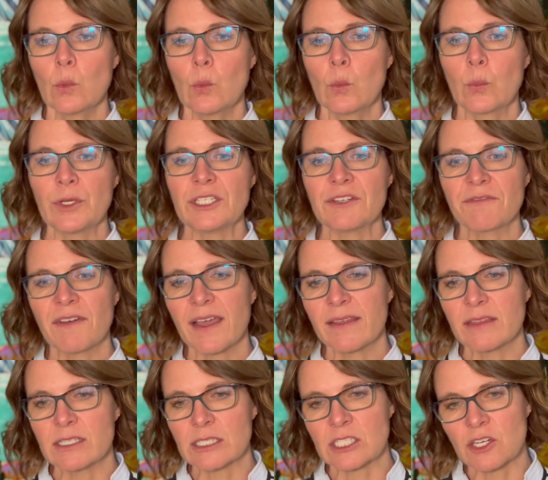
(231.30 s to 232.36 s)
We define
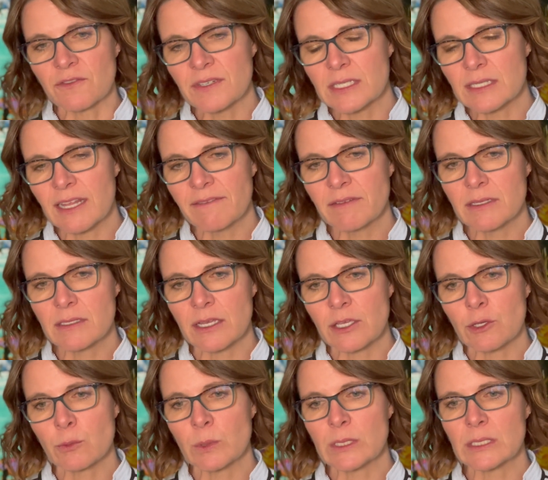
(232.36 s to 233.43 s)
the service levels that
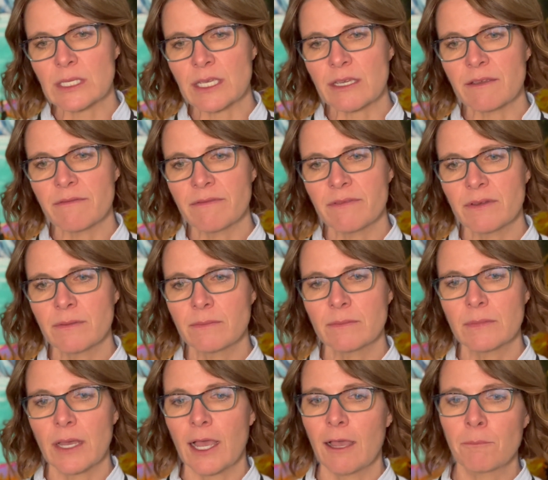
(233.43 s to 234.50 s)
you receive,
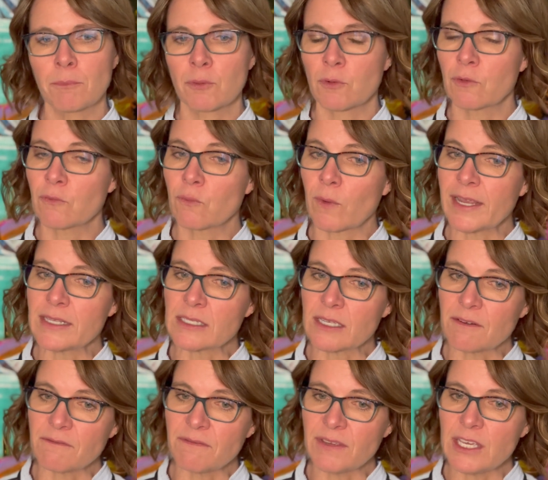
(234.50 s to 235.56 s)
approve rates
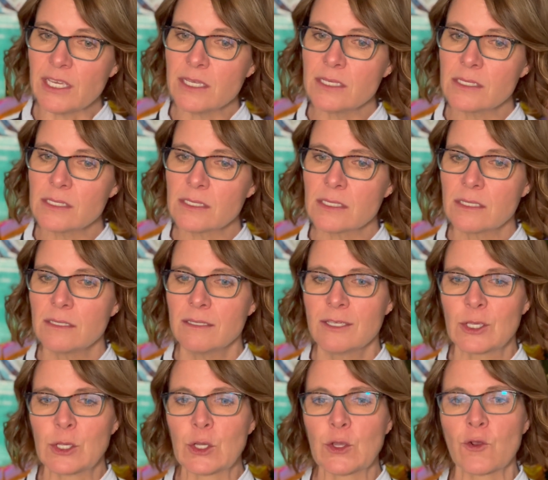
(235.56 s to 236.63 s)
and fees,
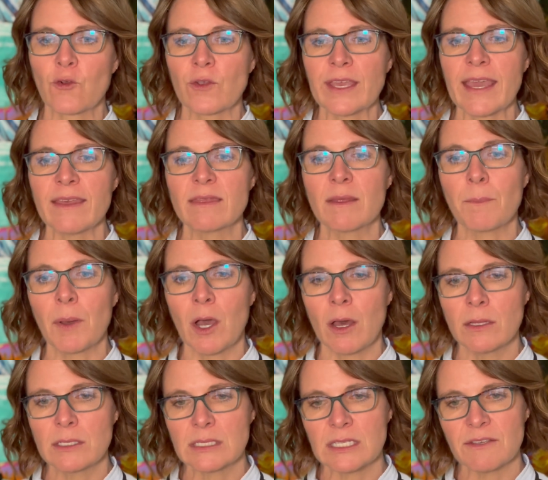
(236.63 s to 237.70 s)
create the
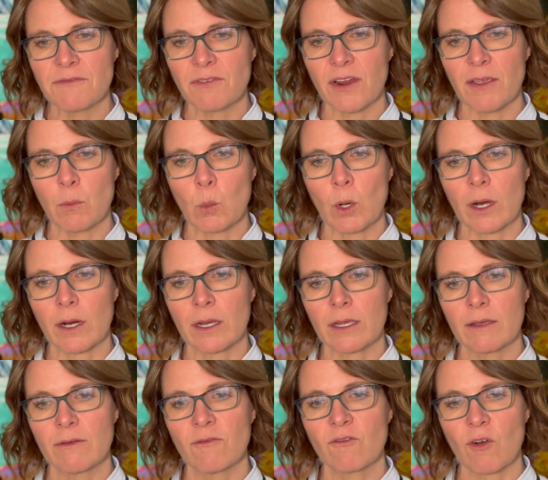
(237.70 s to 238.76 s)
policy framework
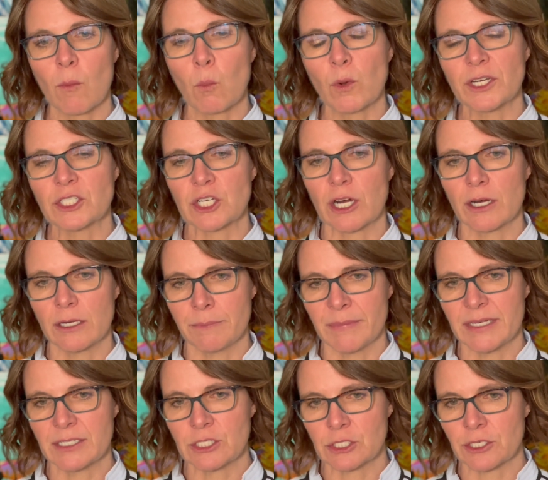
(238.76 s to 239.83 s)
from which our
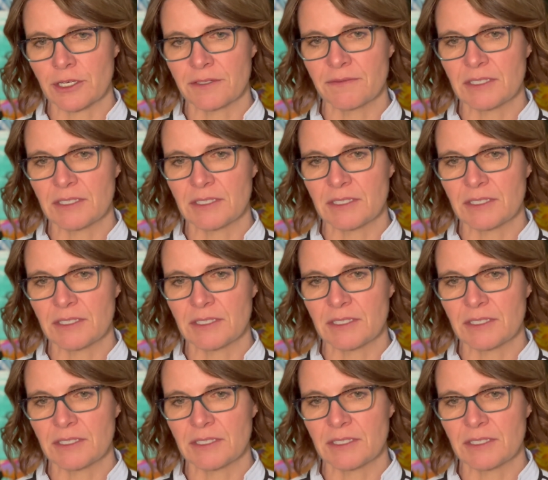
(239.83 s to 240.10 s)
administrative